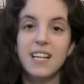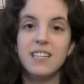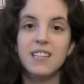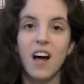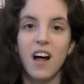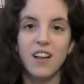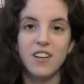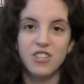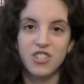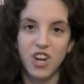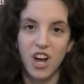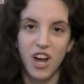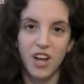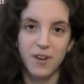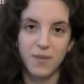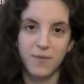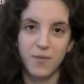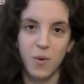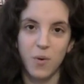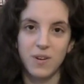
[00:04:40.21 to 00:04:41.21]
Don
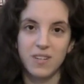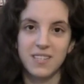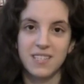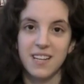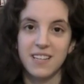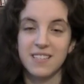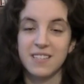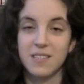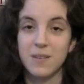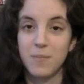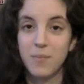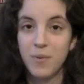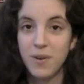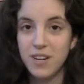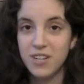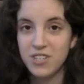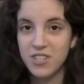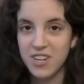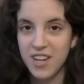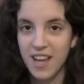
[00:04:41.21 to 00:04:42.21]
John, of course, doesn't
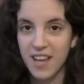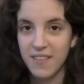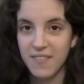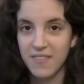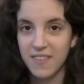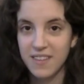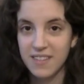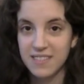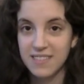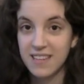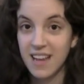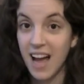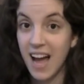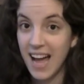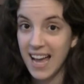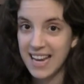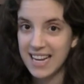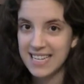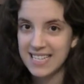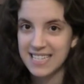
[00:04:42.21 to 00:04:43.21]
appreciate this
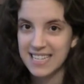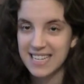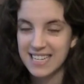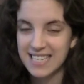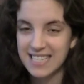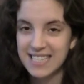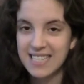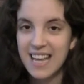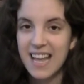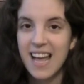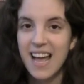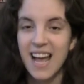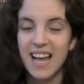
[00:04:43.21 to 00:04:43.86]
kindness,